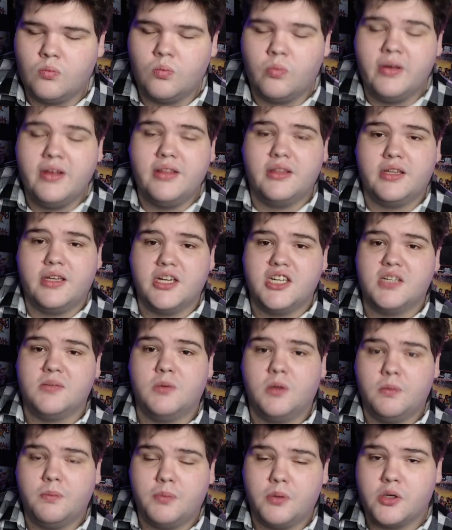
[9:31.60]
With
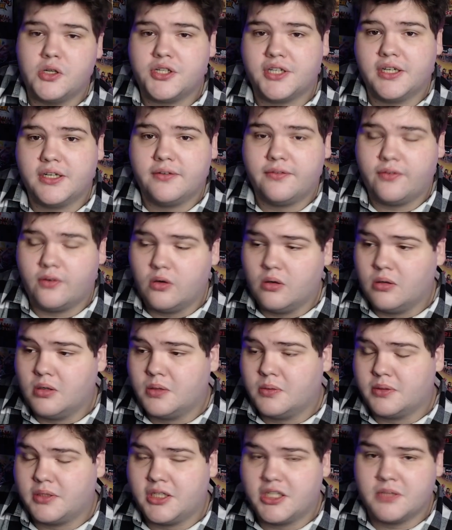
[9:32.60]
Digimon pushing
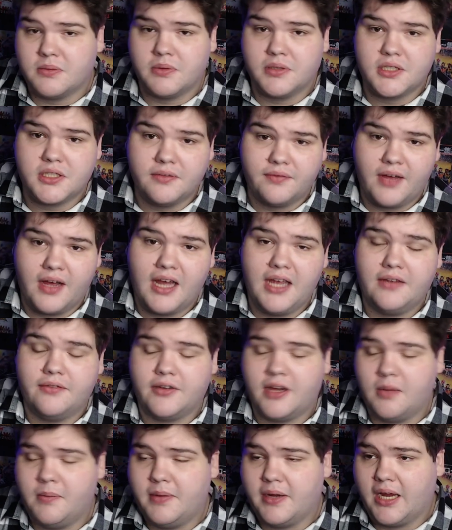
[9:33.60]
forward, with Digimon Survive
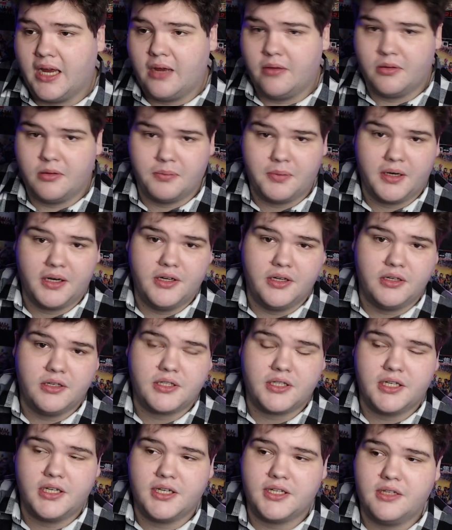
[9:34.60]
coming out, the brand new
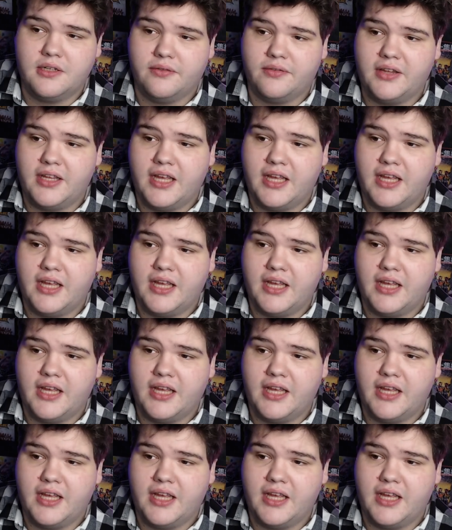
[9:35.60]
season of the